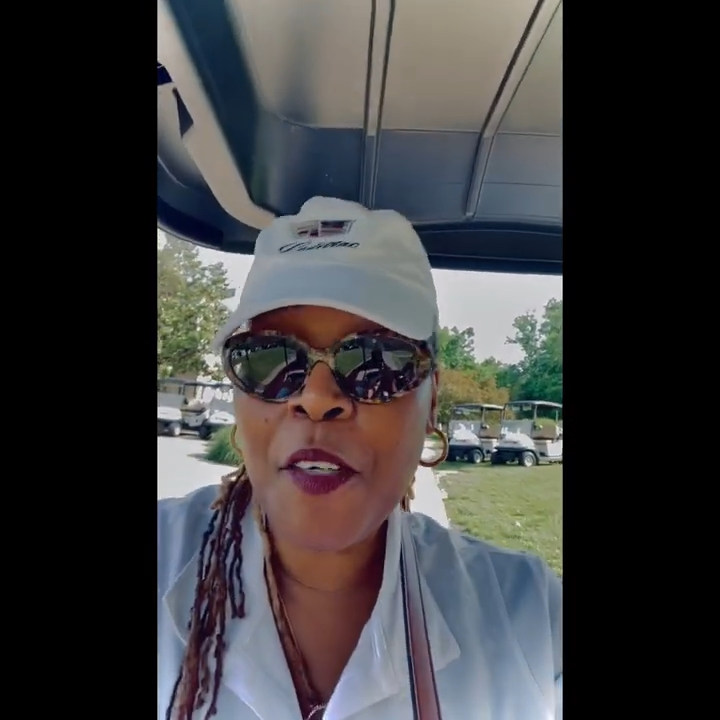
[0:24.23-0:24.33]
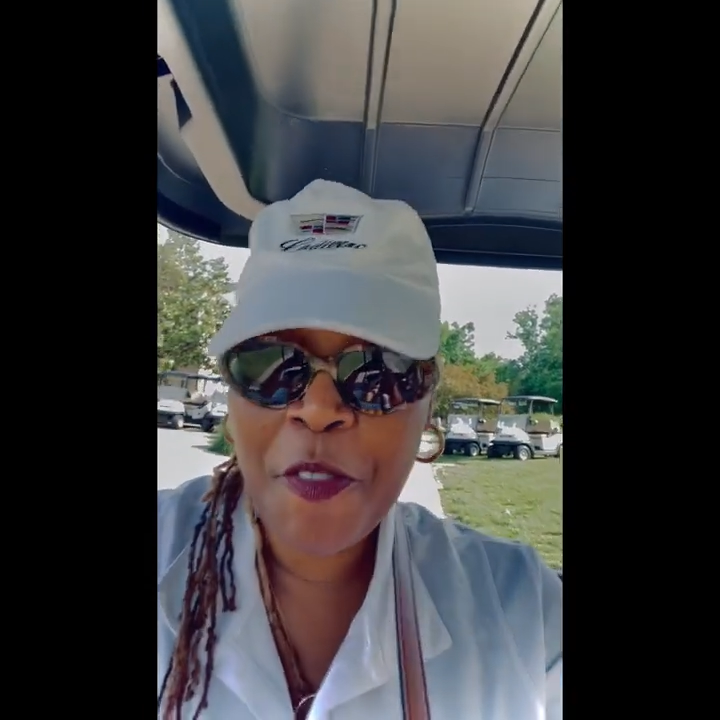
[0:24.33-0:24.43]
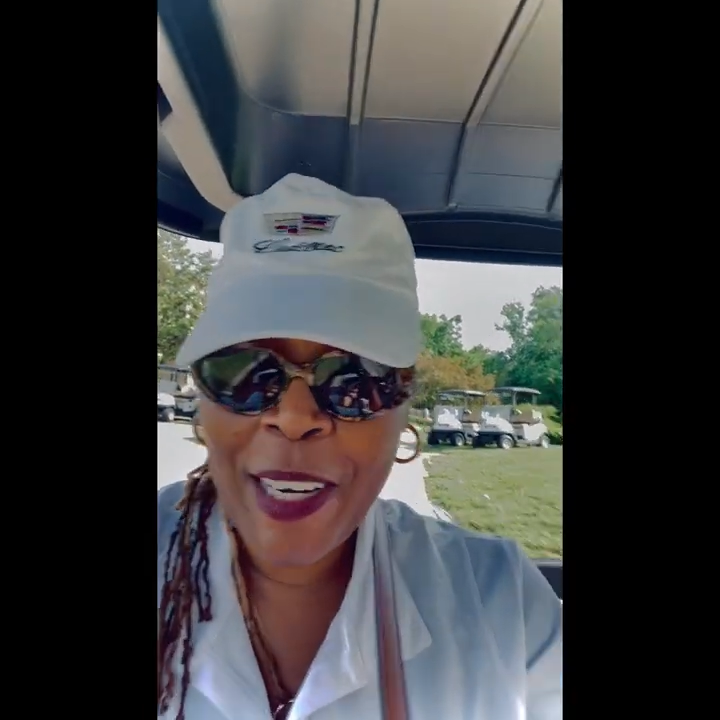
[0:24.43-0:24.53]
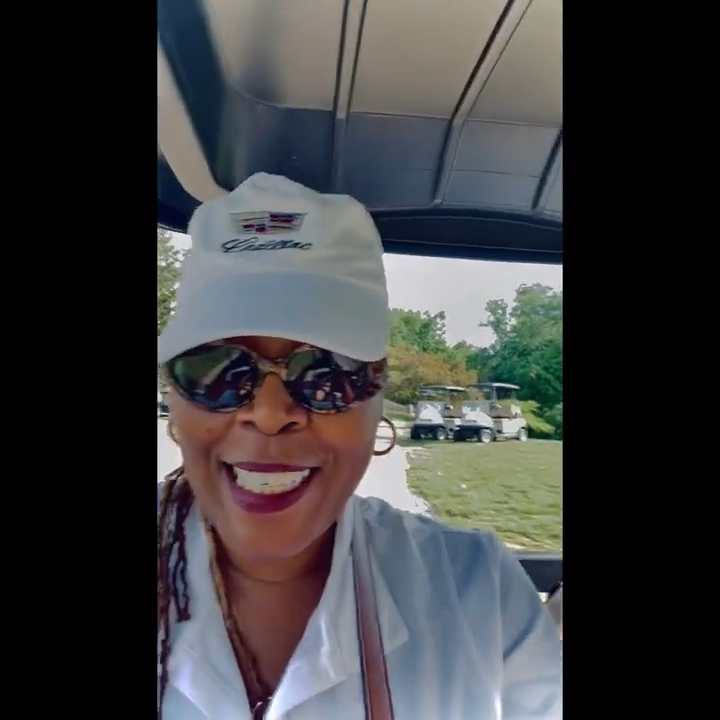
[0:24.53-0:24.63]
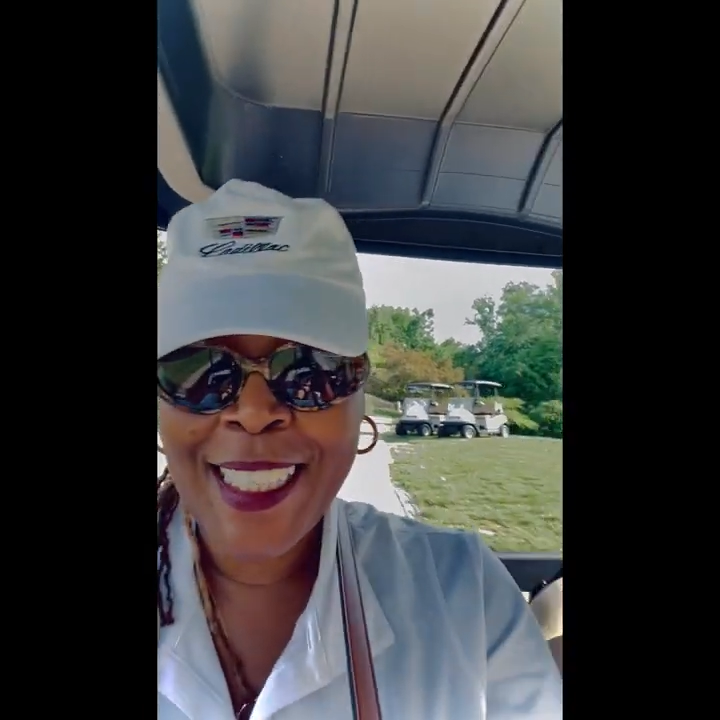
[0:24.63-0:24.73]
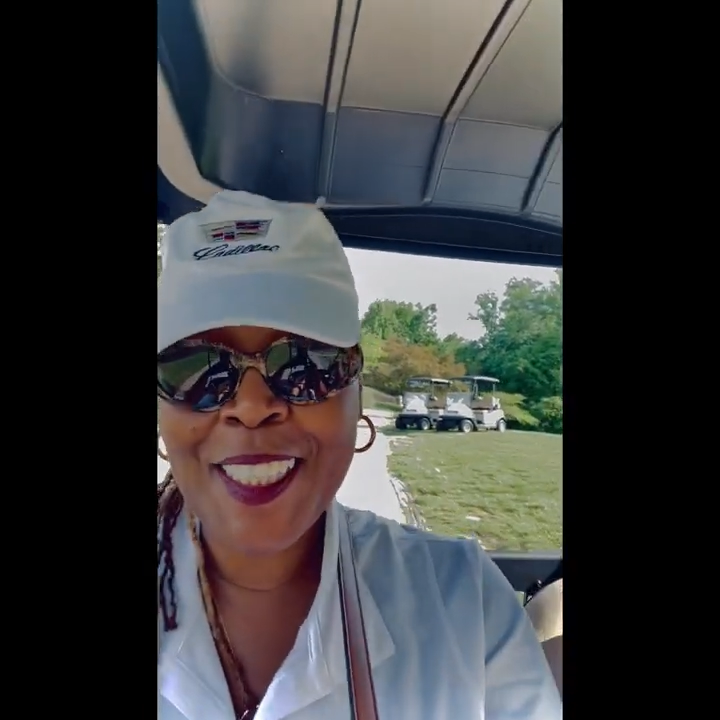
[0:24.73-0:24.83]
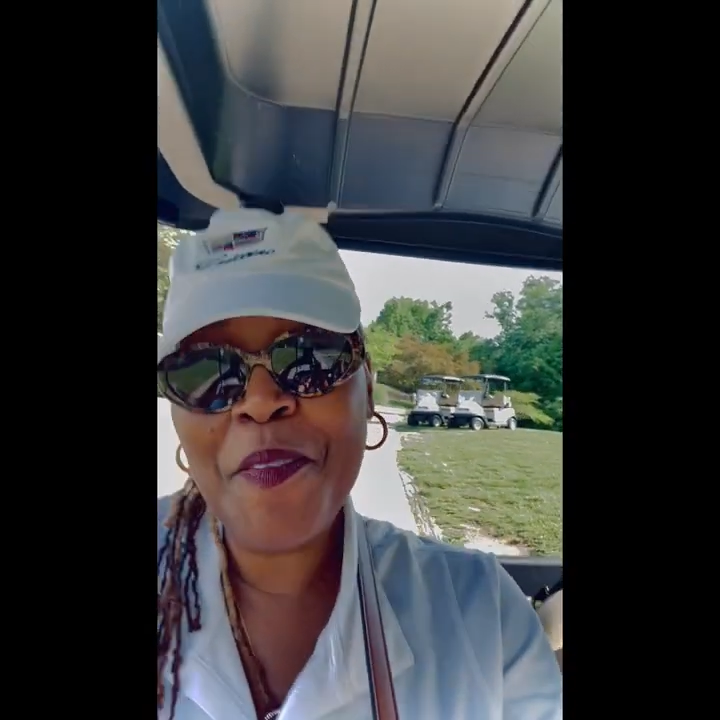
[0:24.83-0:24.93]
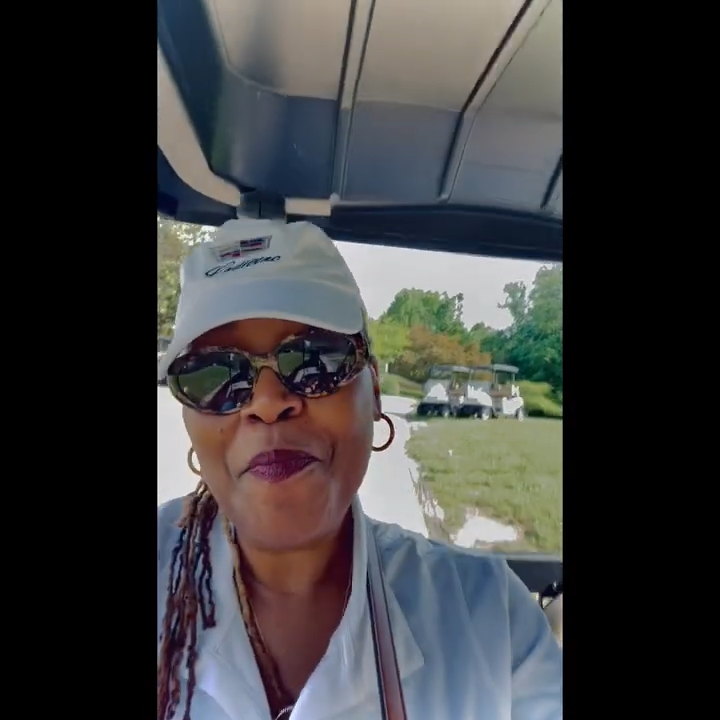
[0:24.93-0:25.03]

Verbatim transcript: afraid.